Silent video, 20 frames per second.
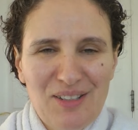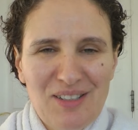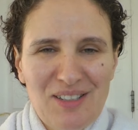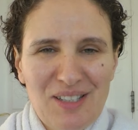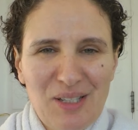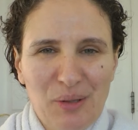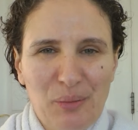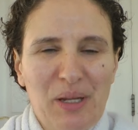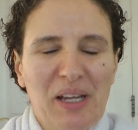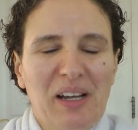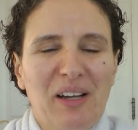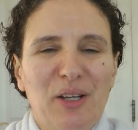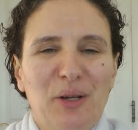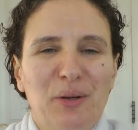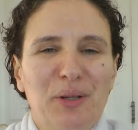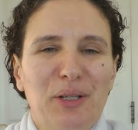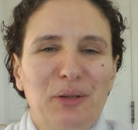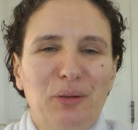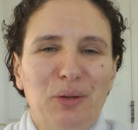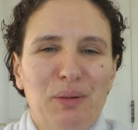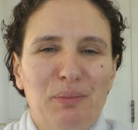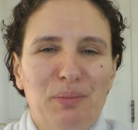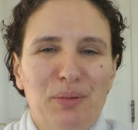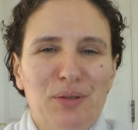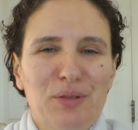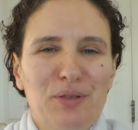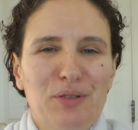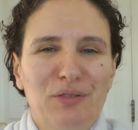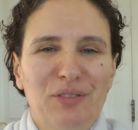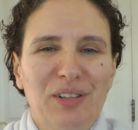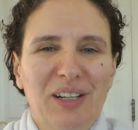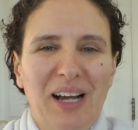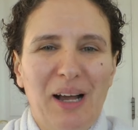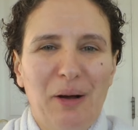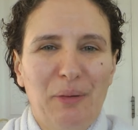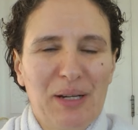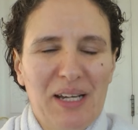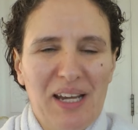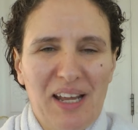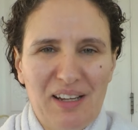So we are going to improve
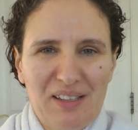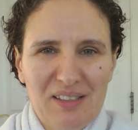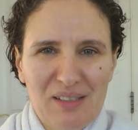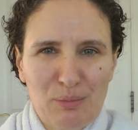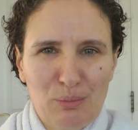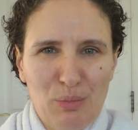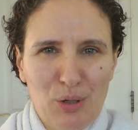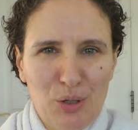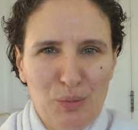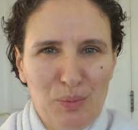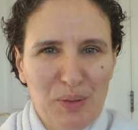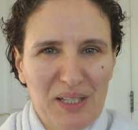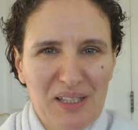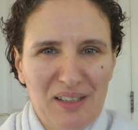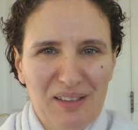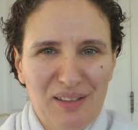our next moment